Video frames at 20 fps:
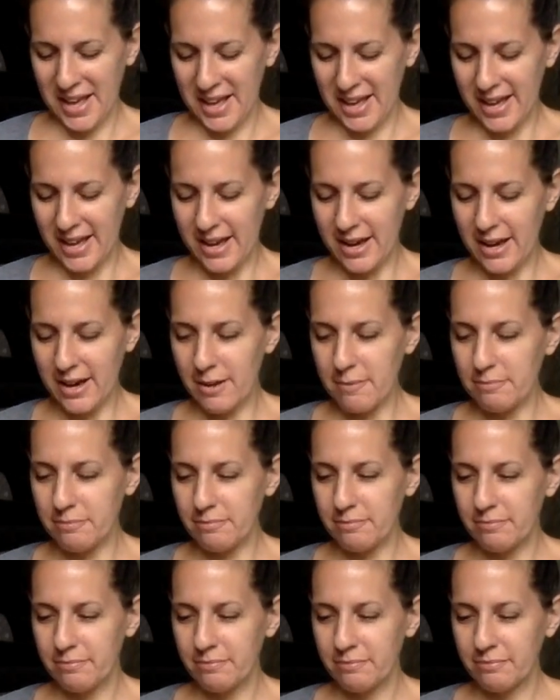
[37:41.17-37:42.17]
Um,
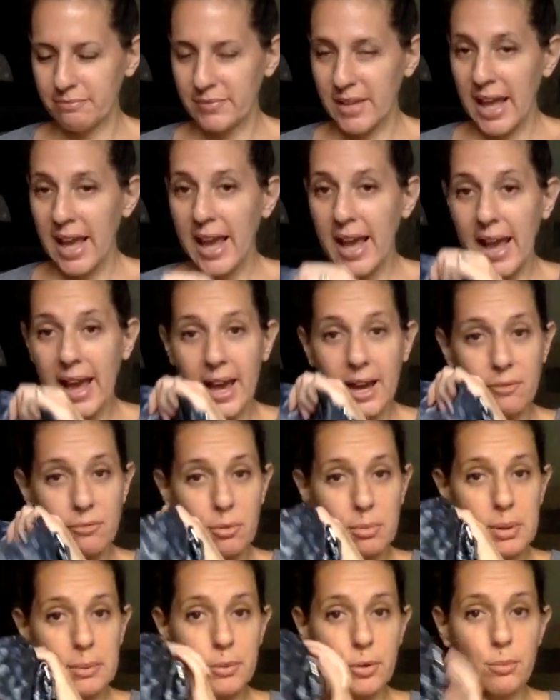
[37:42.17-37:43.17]
and for
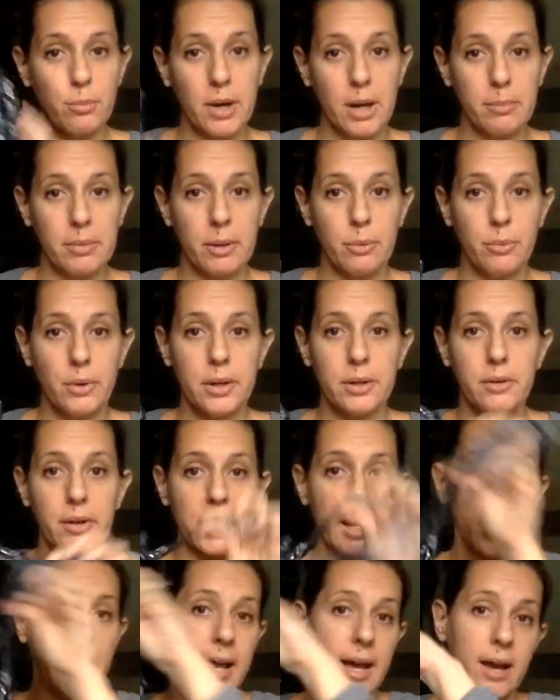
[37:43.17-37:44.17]
people who might be wondering,
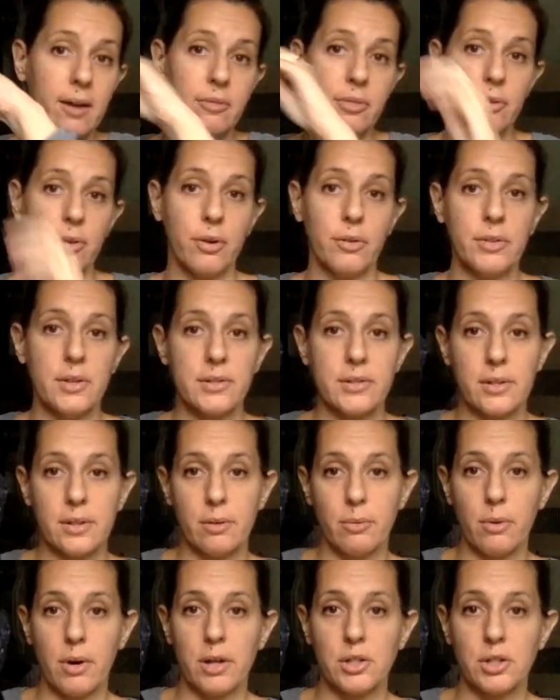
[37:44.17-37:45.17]
I have thrown this in the
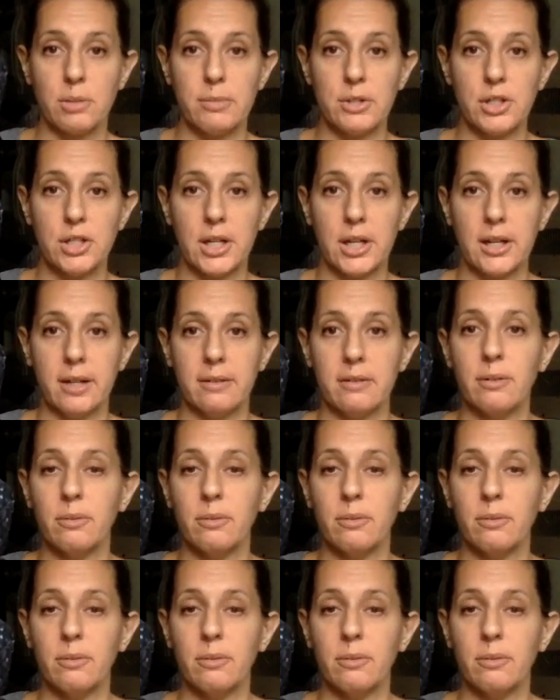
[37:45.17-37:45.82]
washing machine.